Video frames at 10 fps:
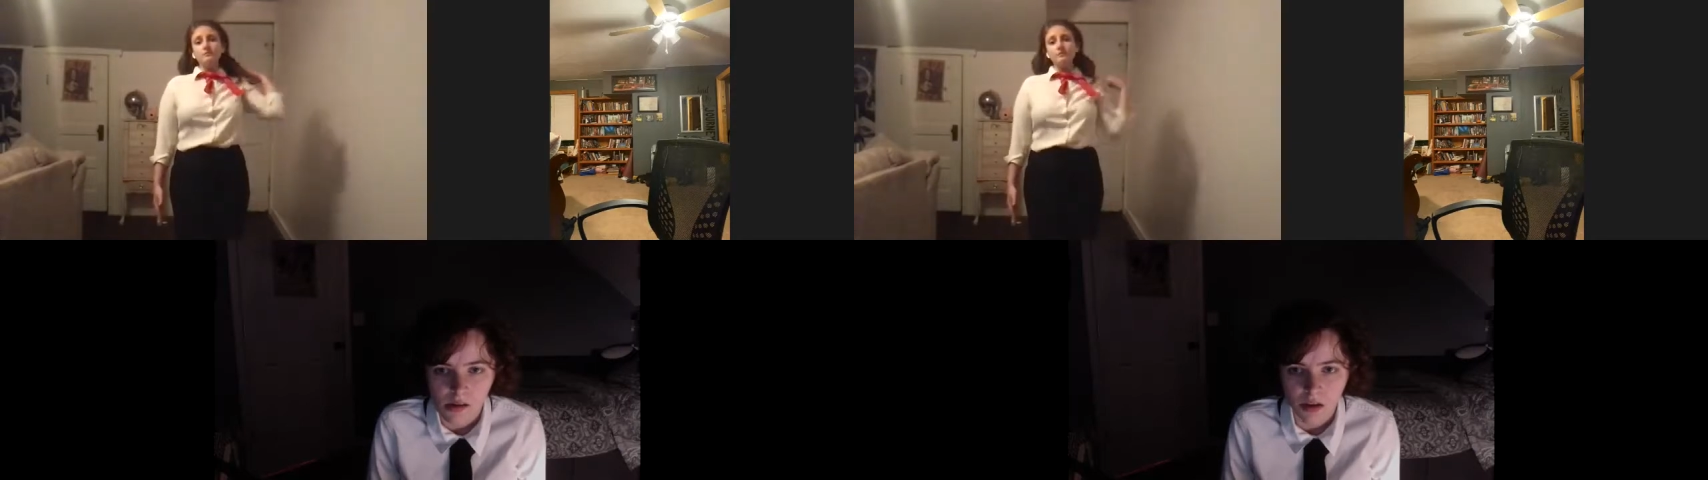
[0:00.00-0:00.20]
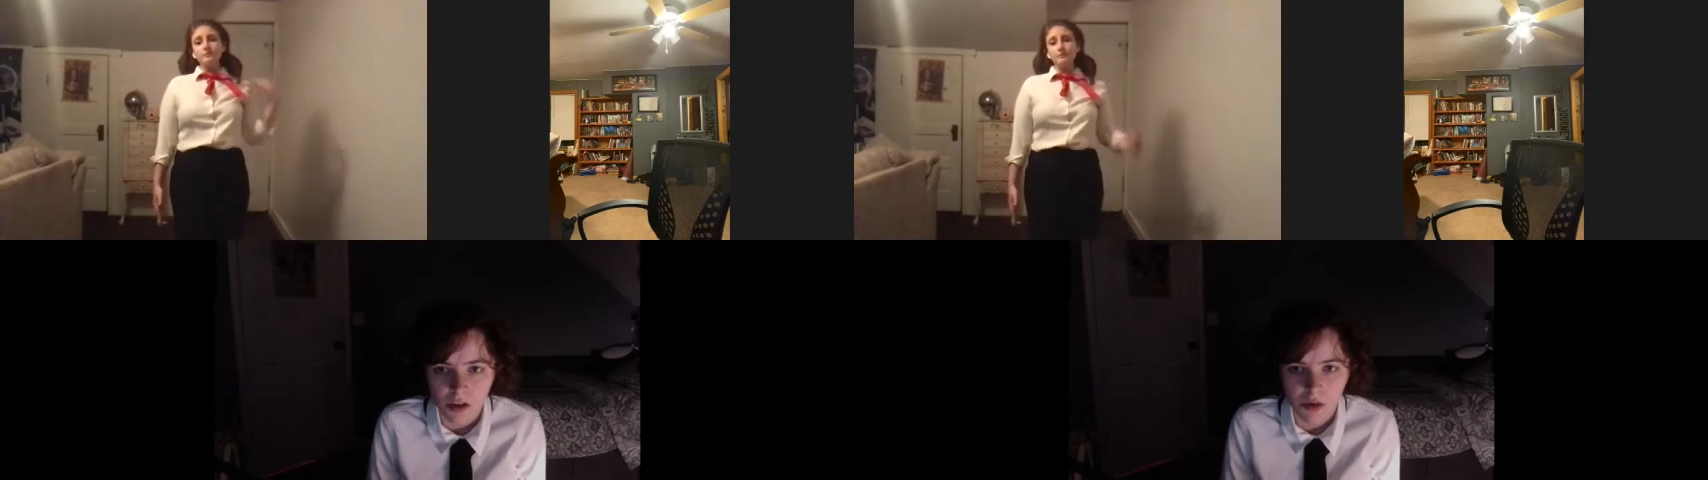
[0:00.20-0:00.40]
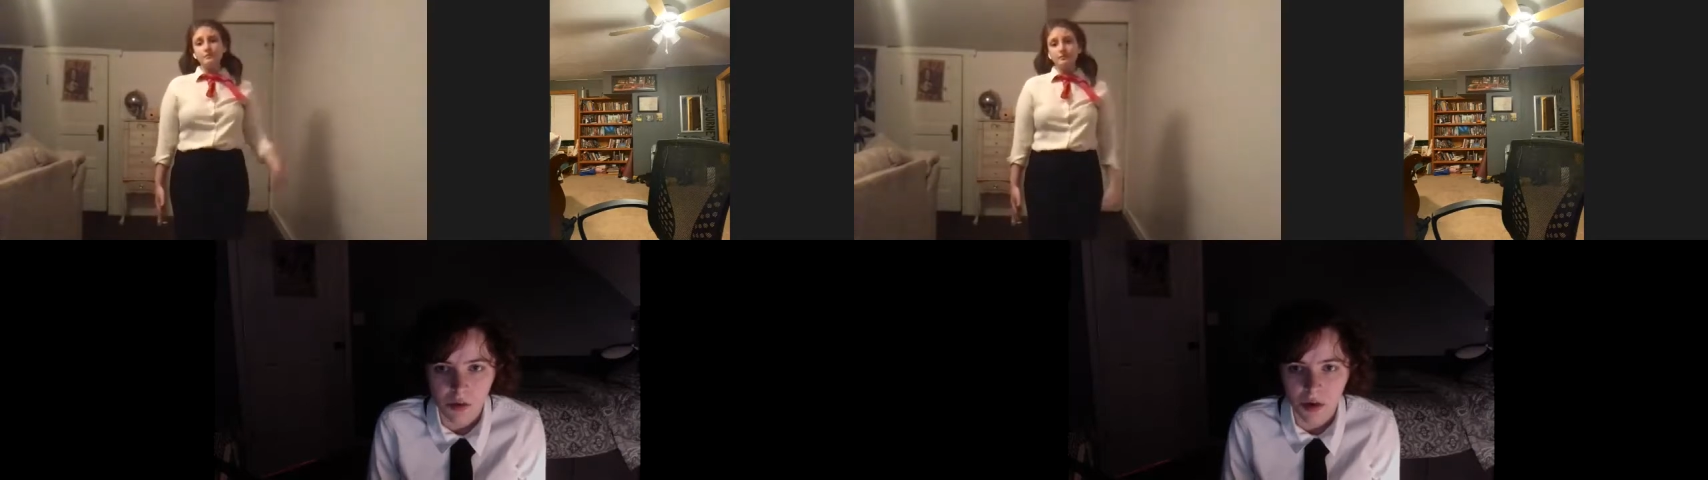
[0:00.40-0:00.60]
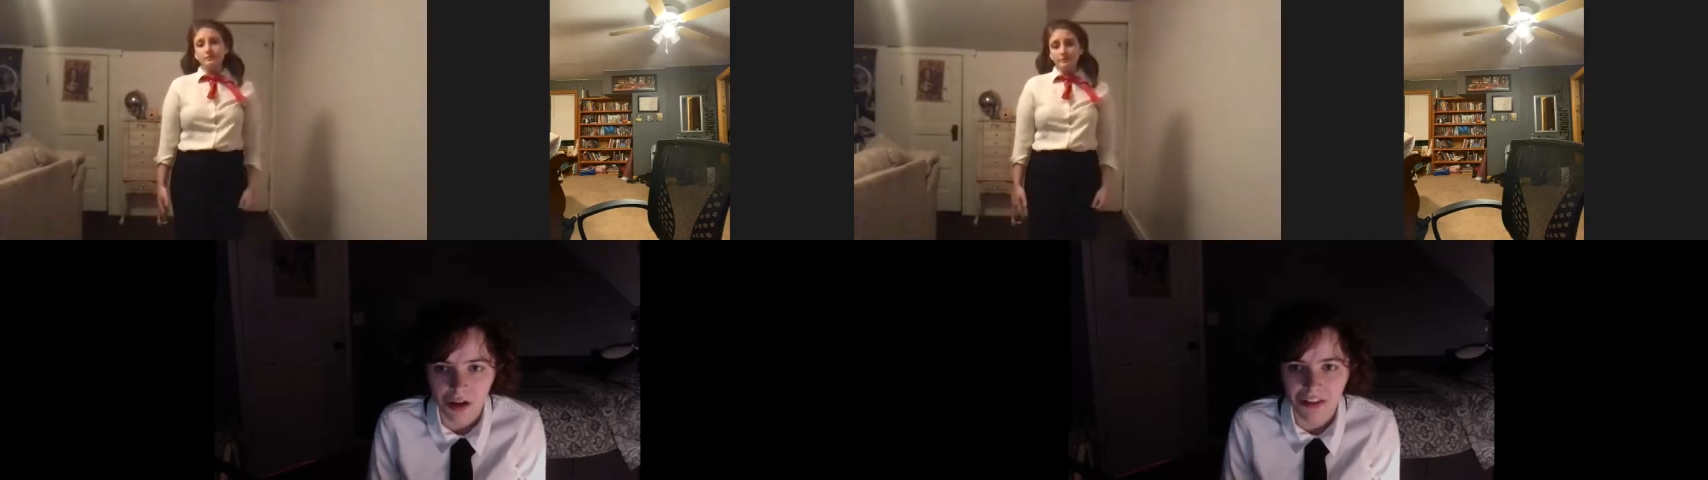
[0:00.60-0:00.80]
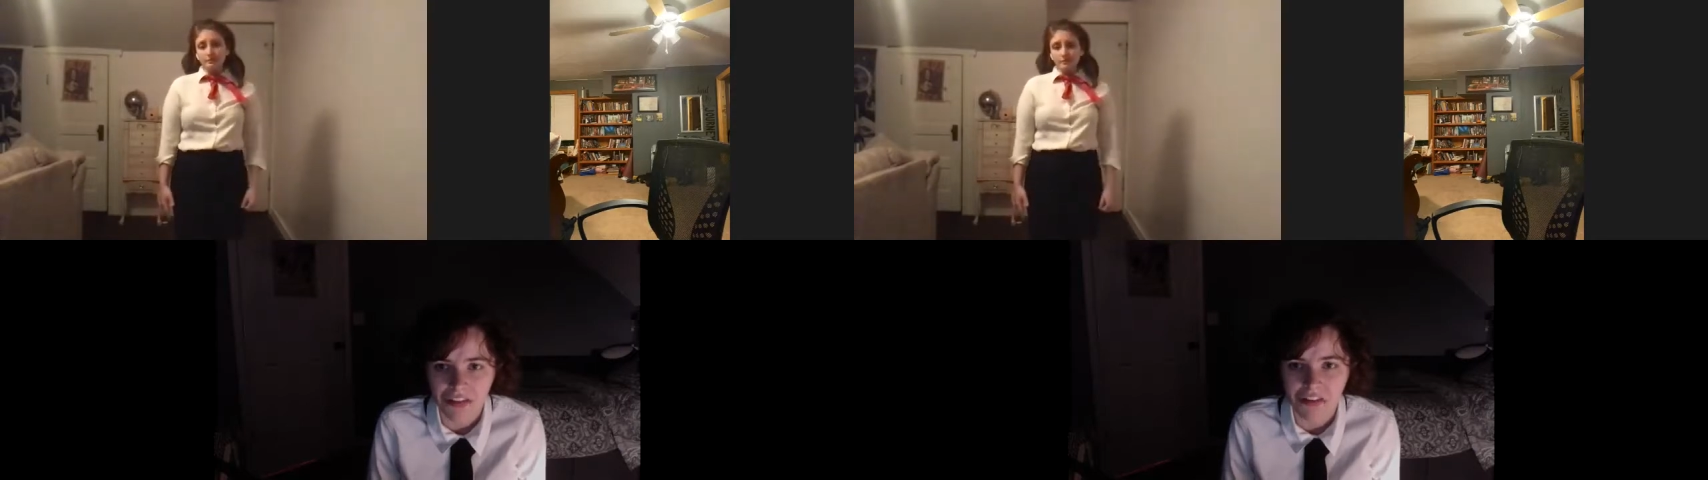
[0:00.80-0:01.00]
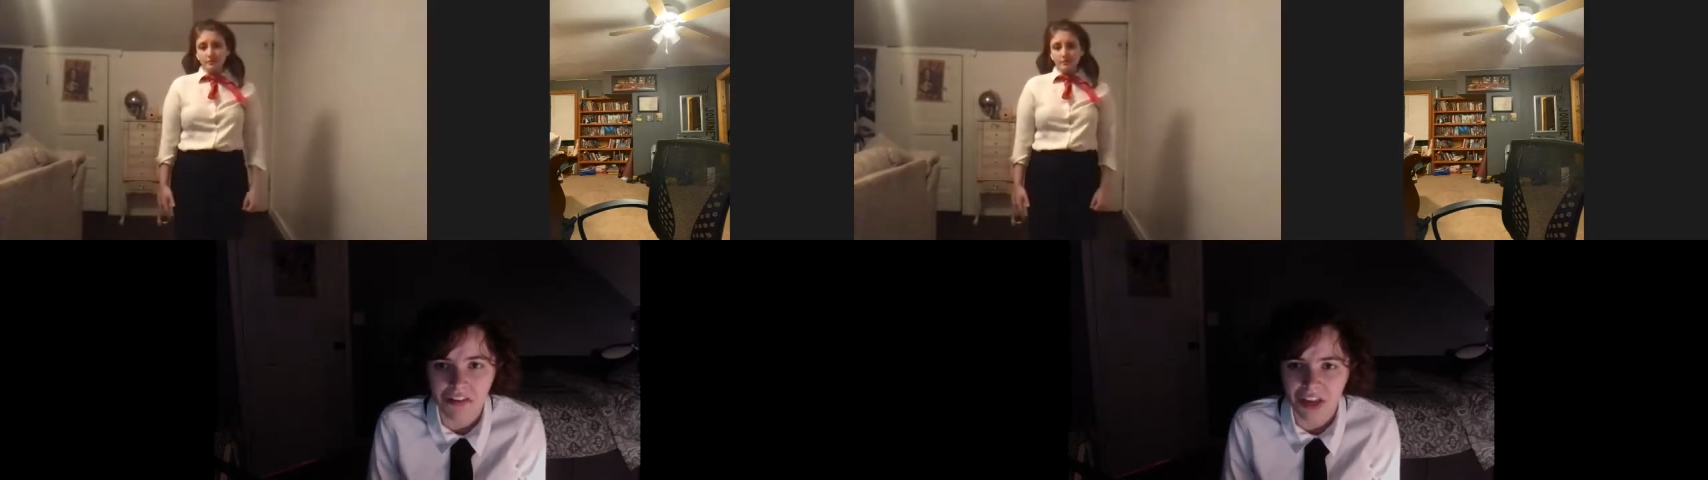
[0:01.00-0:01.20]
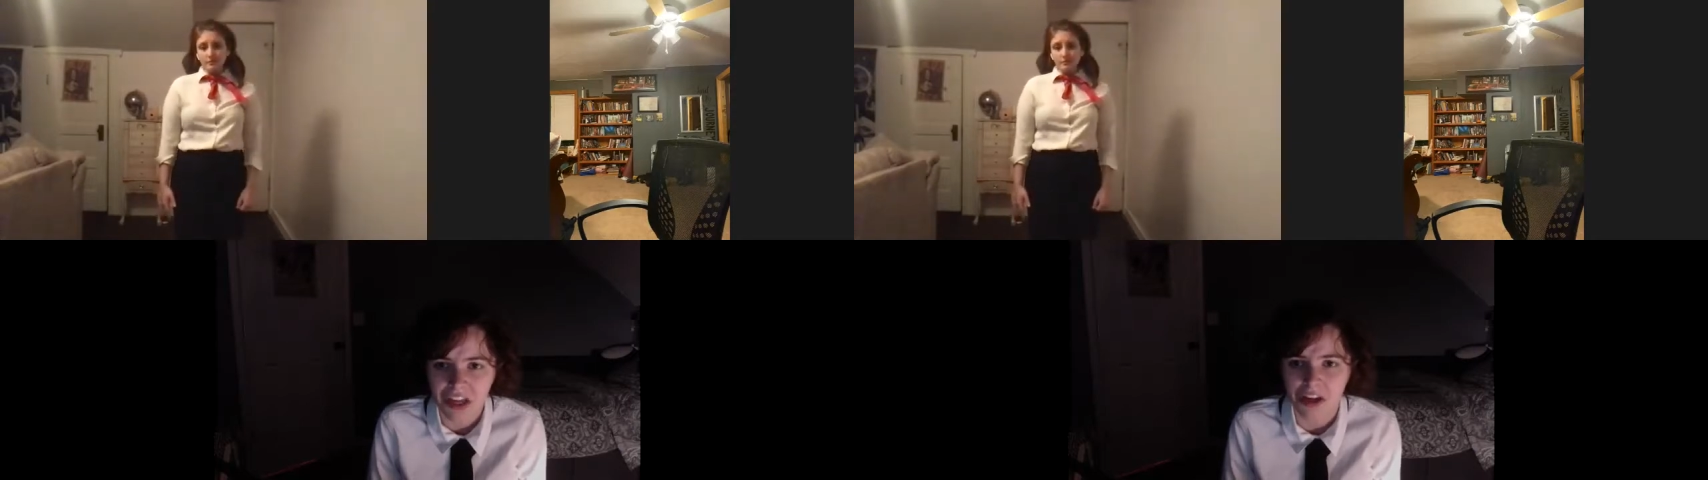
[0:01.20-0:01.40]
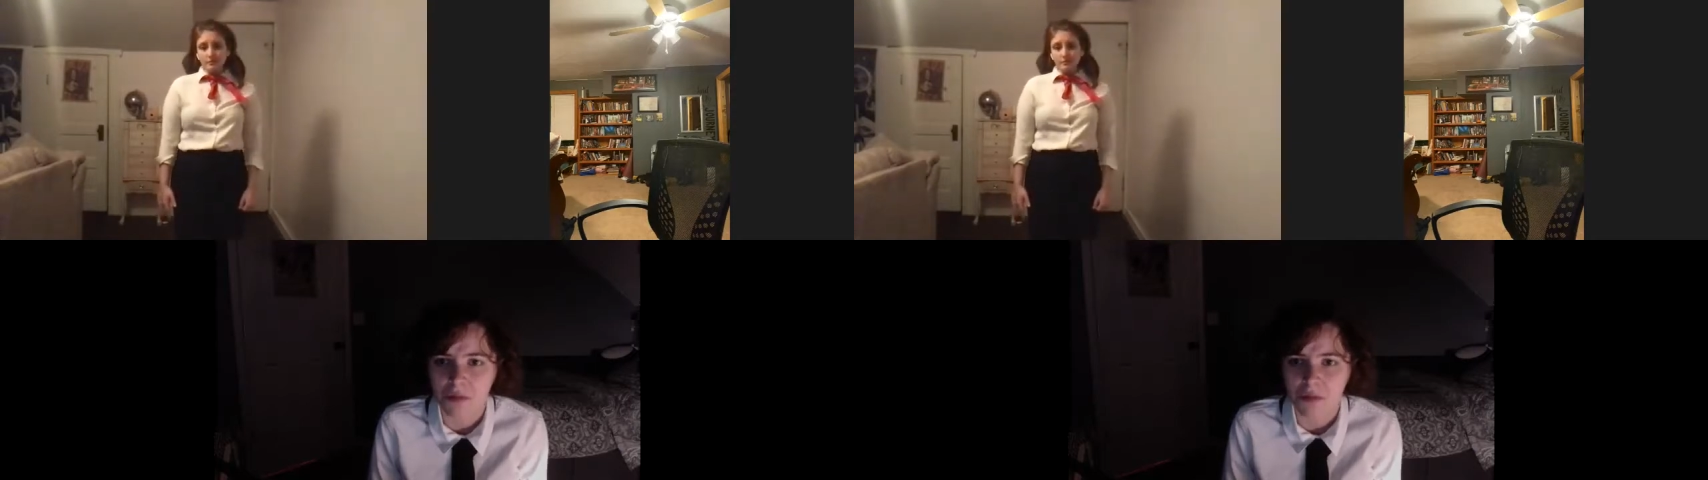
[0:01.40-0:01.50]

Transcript: You aren't insane enough